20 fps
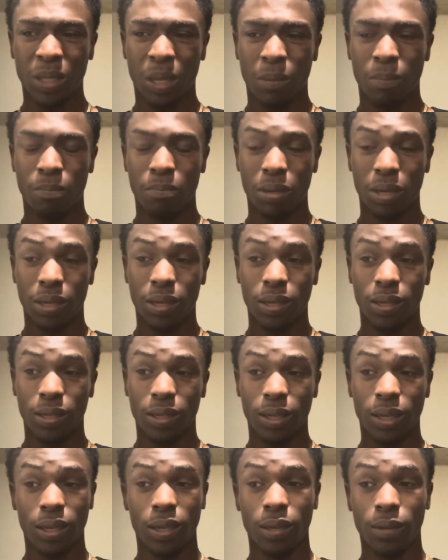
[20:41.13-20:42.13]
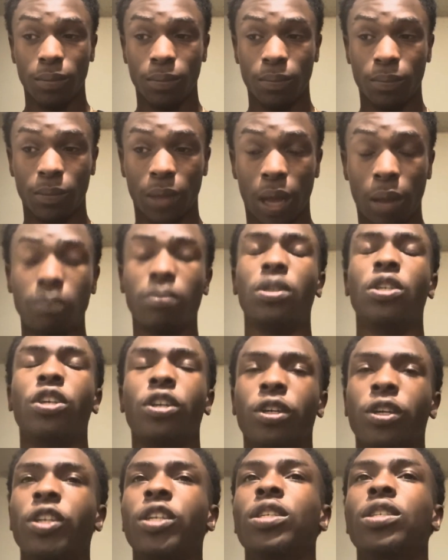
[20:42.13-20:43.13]
But yeah, I'm
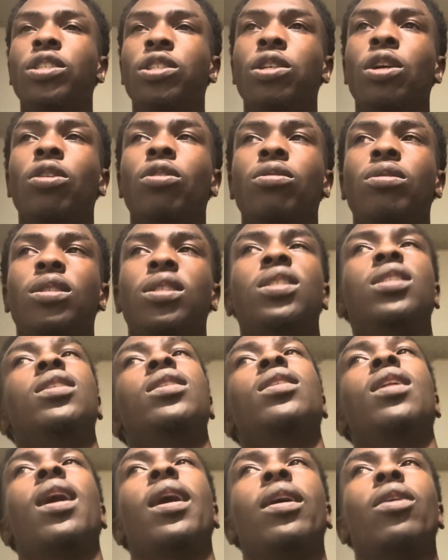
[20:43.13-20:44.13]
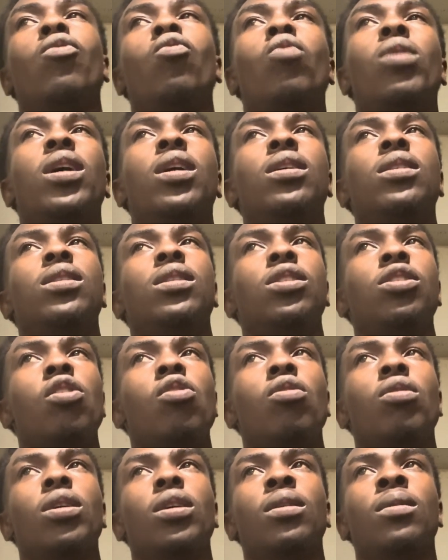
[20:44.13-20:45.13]
curious though to see like where this is
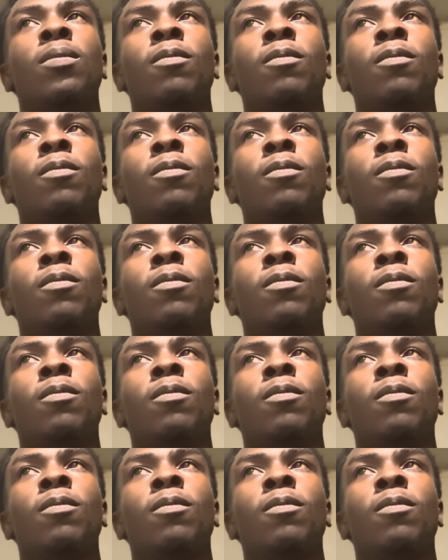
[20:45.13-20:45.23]
going.